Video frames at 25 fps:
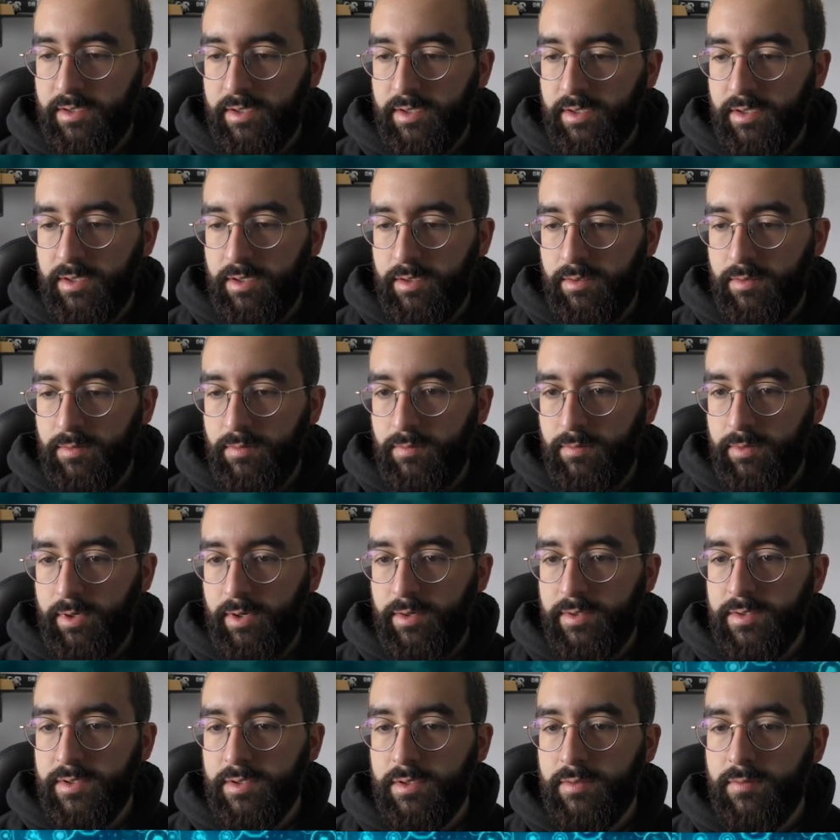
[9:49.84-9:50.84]
that,
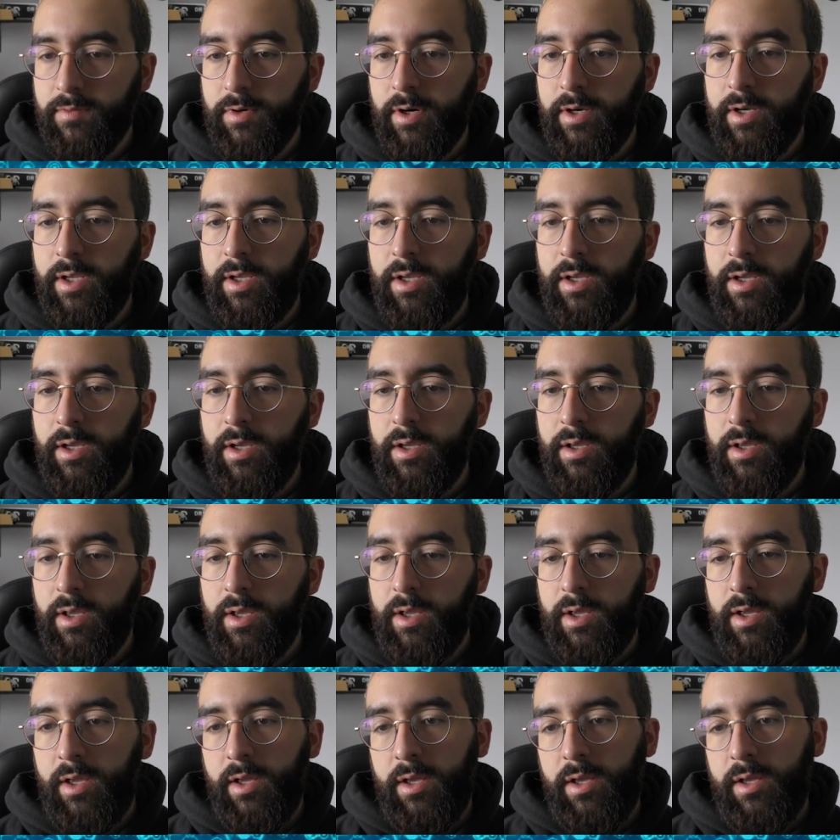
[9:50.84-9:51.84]
where is it? Right here.
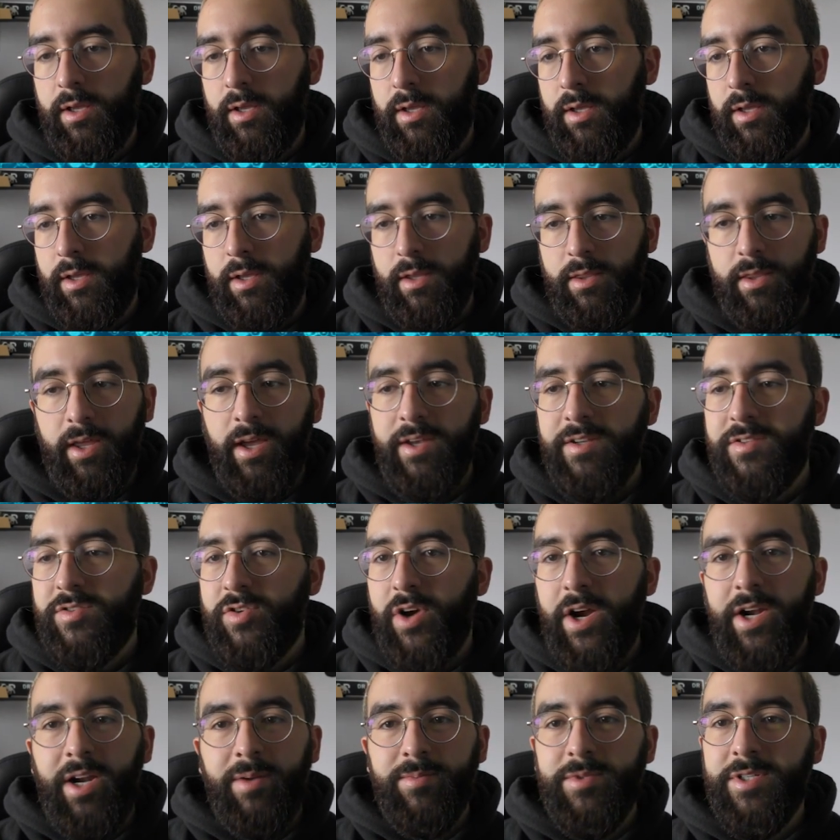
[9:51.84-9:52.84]
They
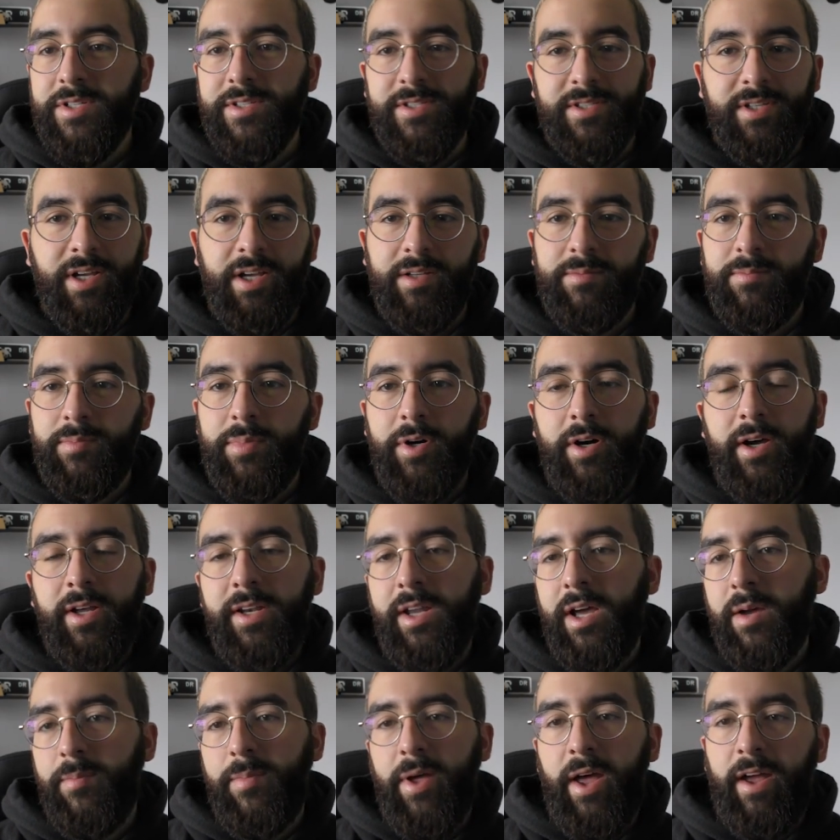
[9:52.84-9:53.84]
straight up just said, buy
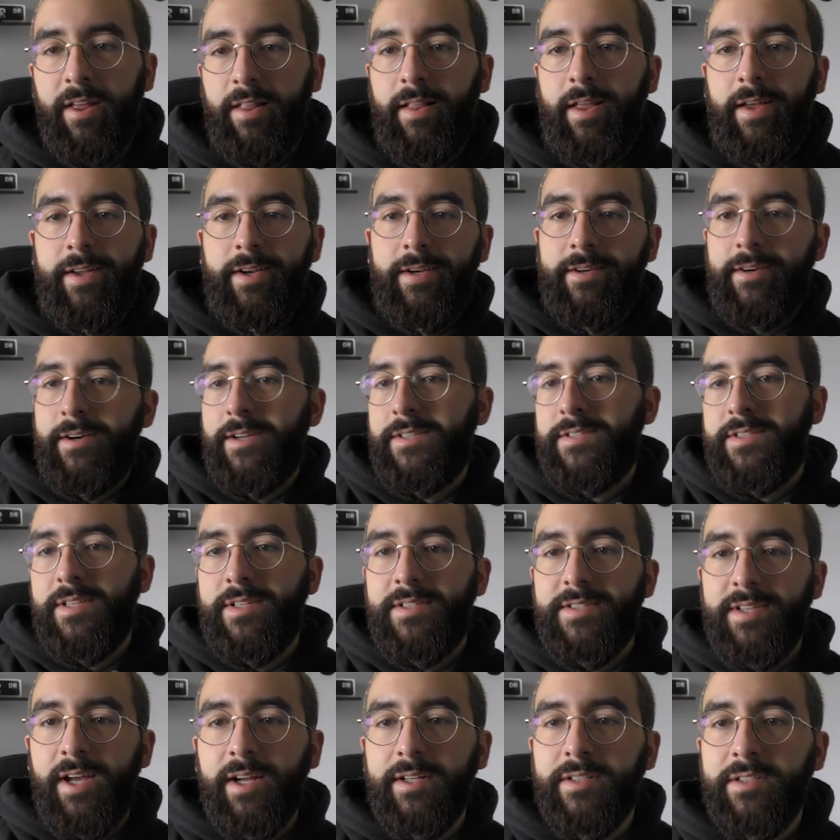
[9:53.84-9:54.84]
now, pay later. It's
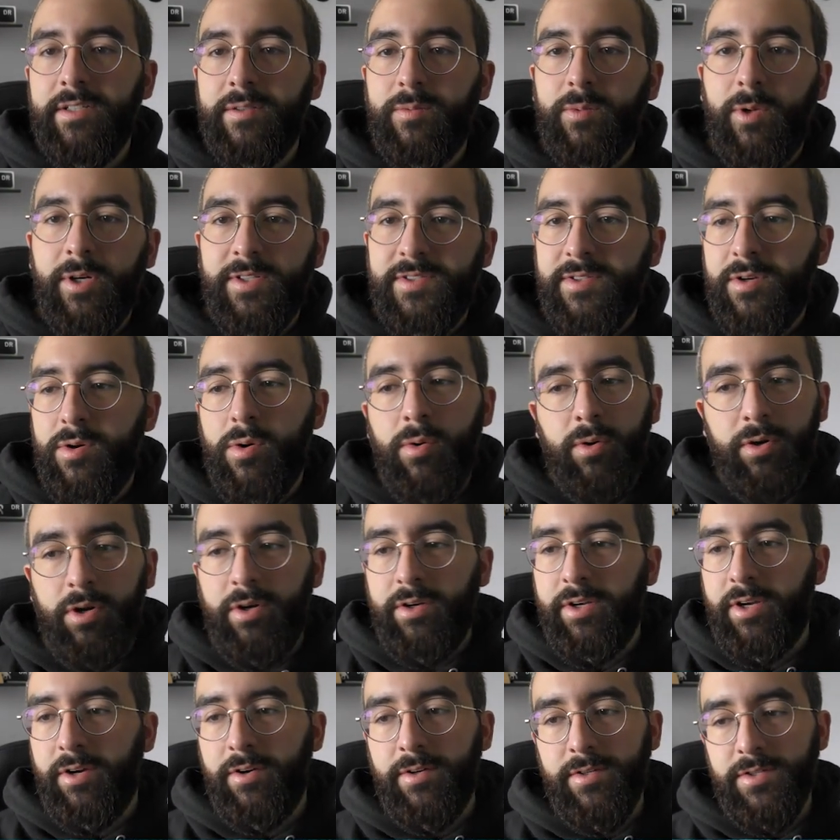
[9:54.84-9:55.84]
exactly what's caught
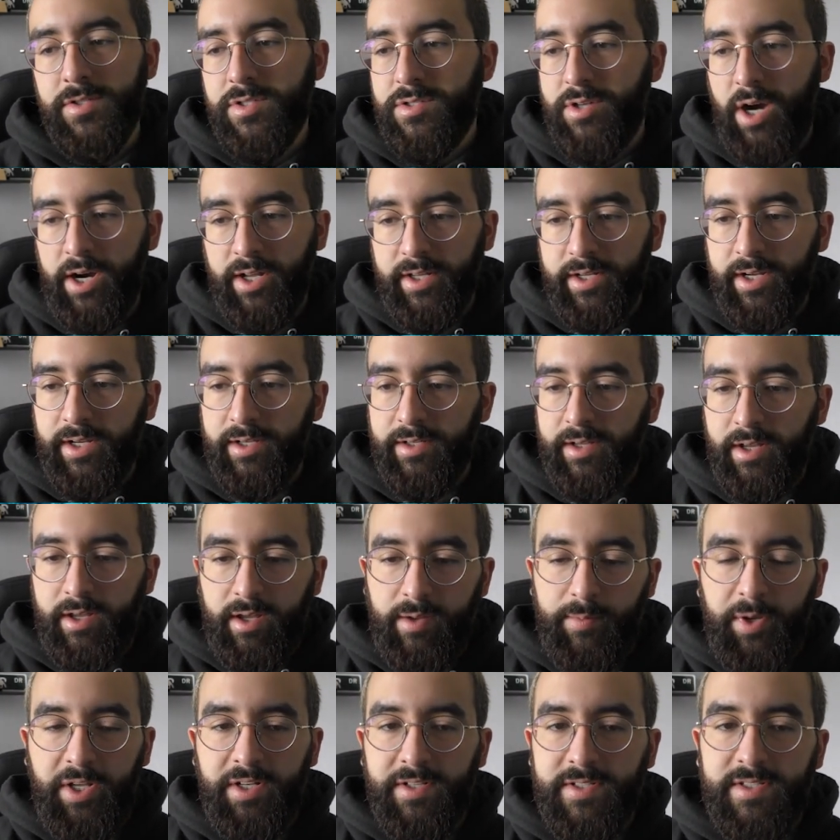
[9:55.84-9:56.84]
on here in Australia.
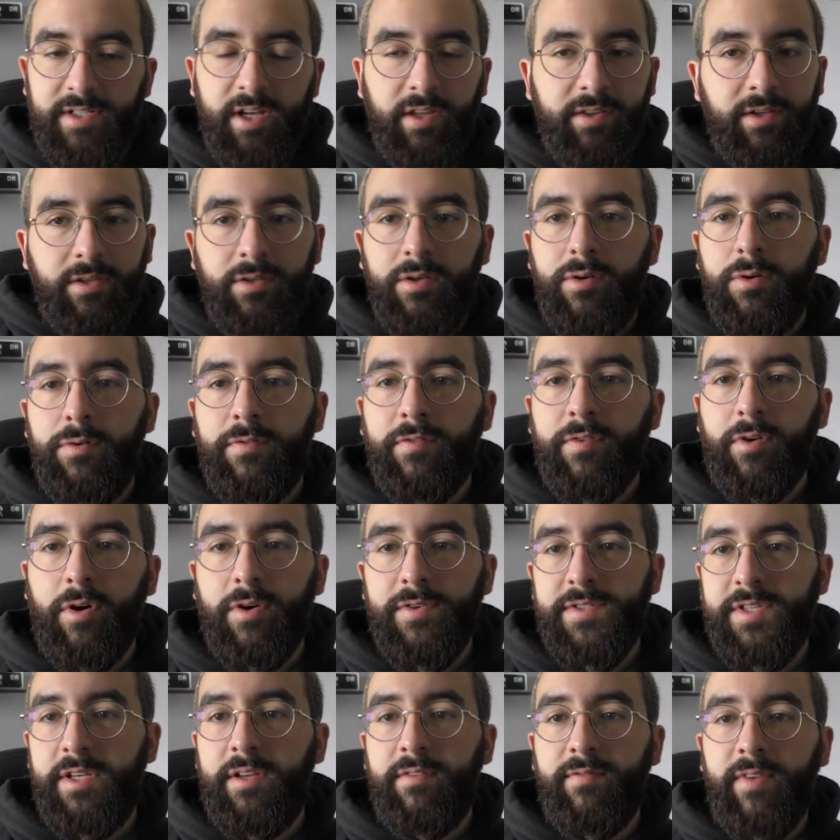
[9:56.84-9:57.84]
I mean, it's nothing new for
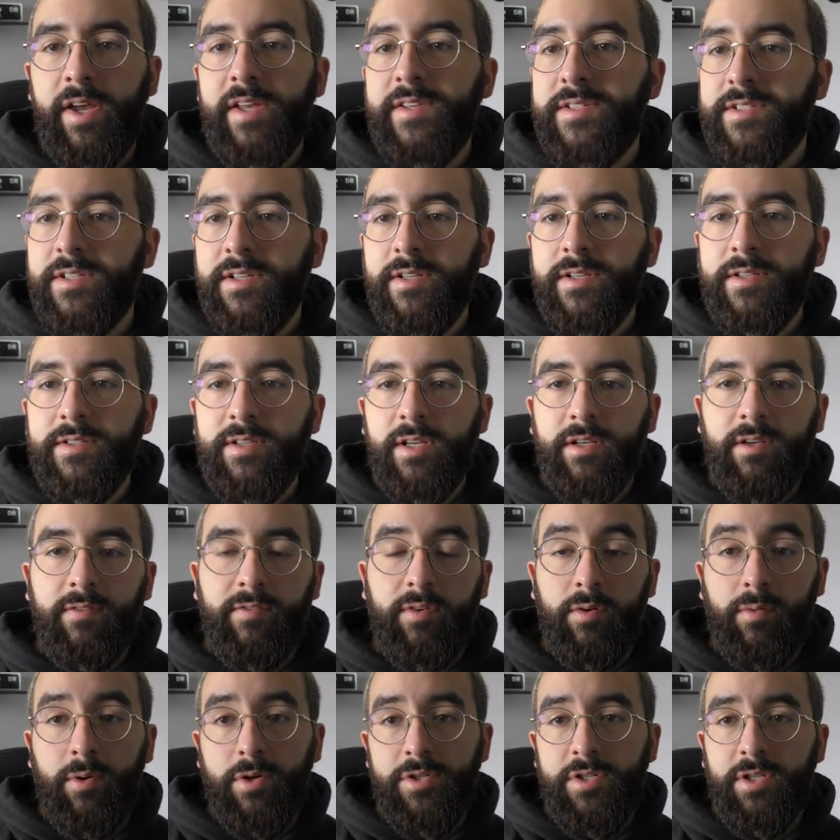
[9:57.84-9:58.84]
Aussie investors, and if
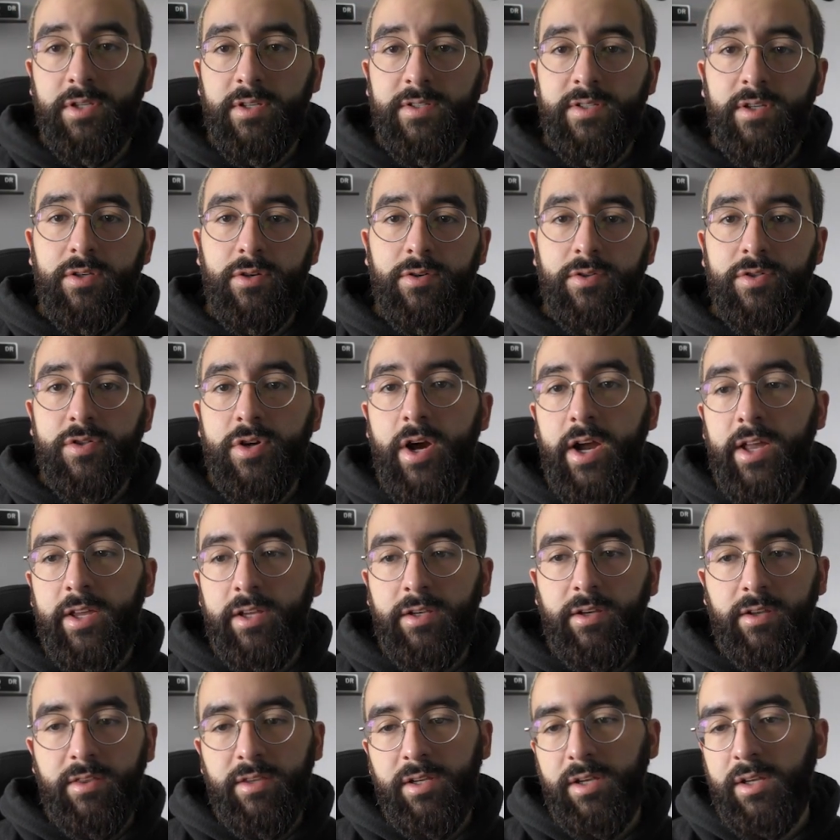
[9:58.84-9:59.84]
you're watching this and you're
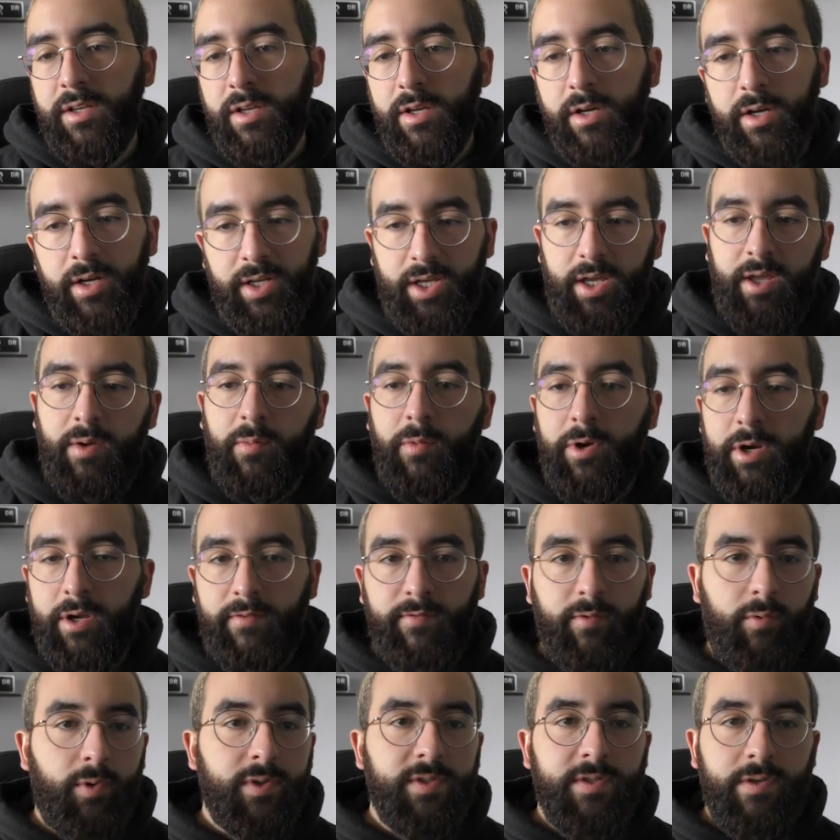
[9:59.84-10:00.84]
Australian, you're thinking, oh yeah,
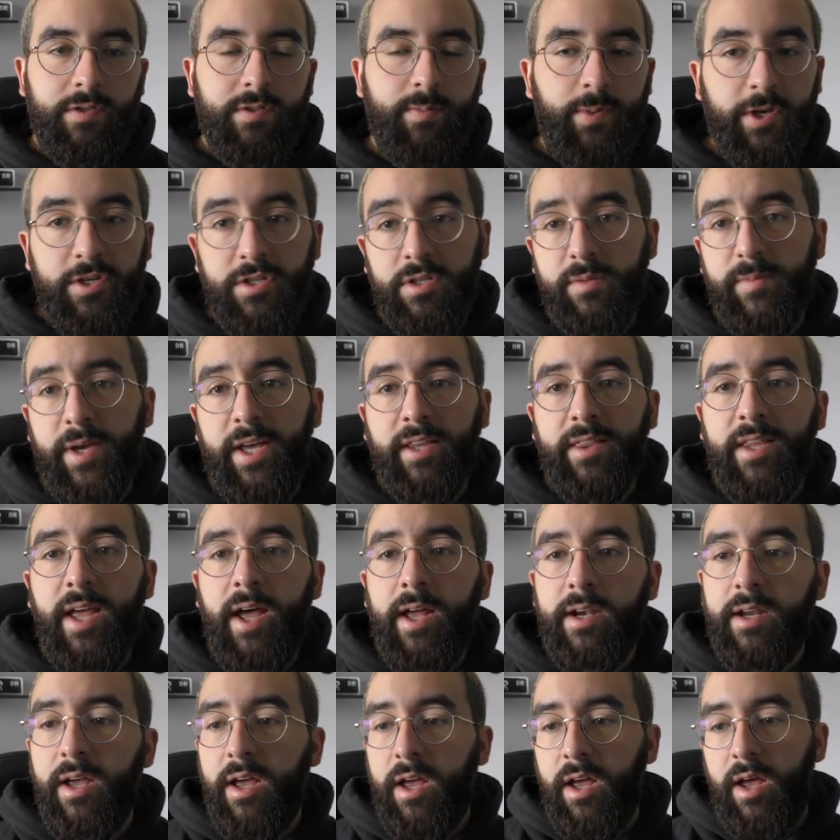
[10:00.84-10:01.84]
whatever, what's so special about
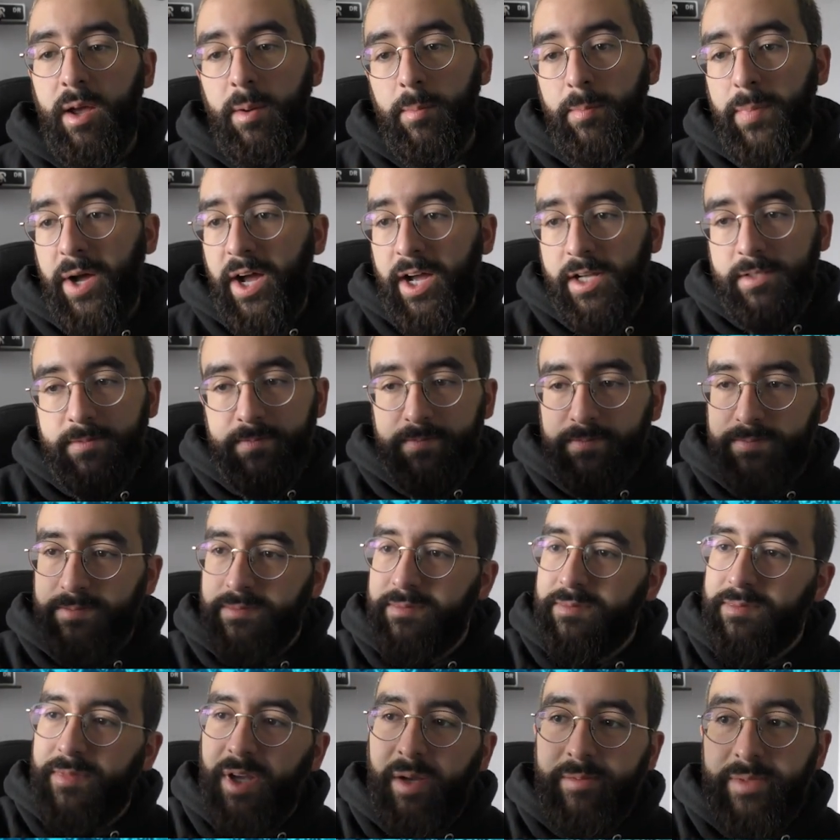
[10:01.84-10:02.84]
that? But
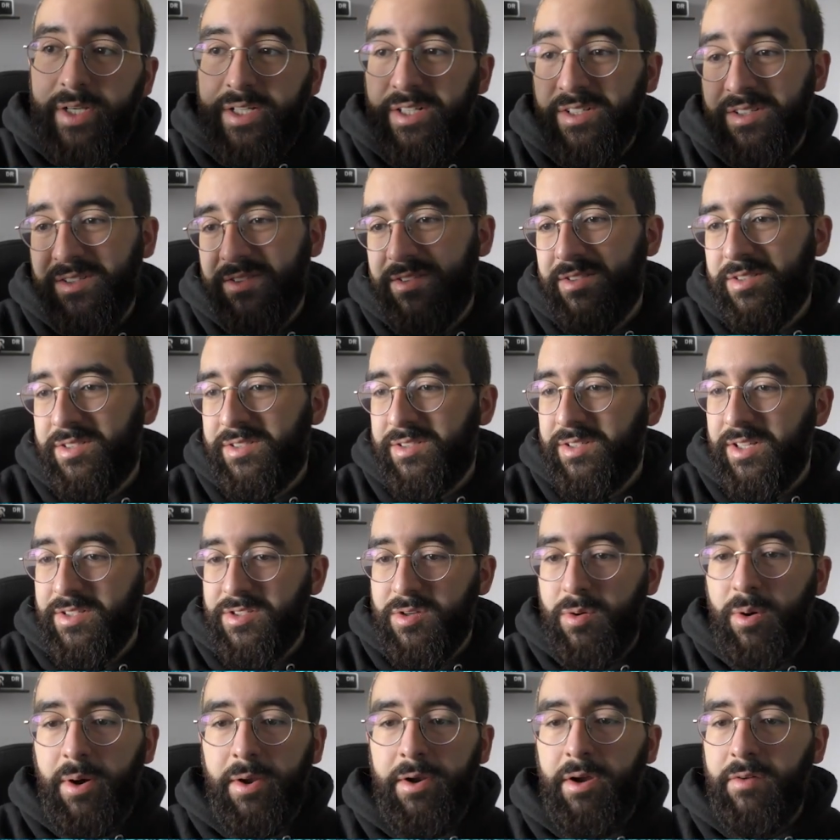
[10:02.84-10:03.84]
I mean, it's quite